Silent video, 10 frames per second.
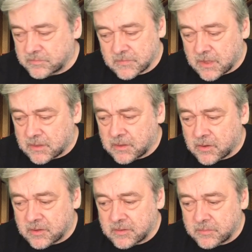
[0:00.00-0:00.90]
a lot
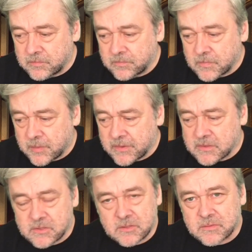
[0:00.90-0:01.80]
of them, I mean,
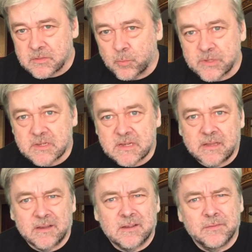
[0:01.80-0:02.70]
there's some wizards out
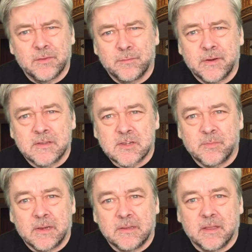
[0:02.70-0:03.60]
there. I've got a few friends of
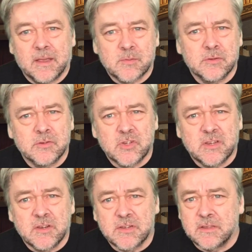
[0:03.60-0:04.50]
mine that are absolute
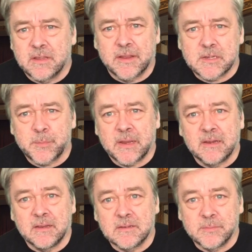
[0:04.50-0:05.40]
geniuses, and they explain
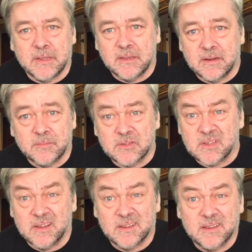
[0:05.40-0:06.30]
it to me, and I'm just
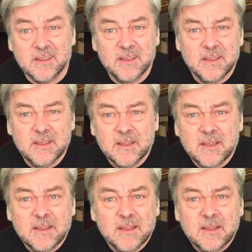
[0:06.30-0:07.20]
like,
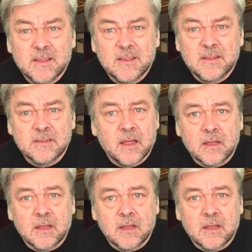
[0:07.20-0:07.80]
no.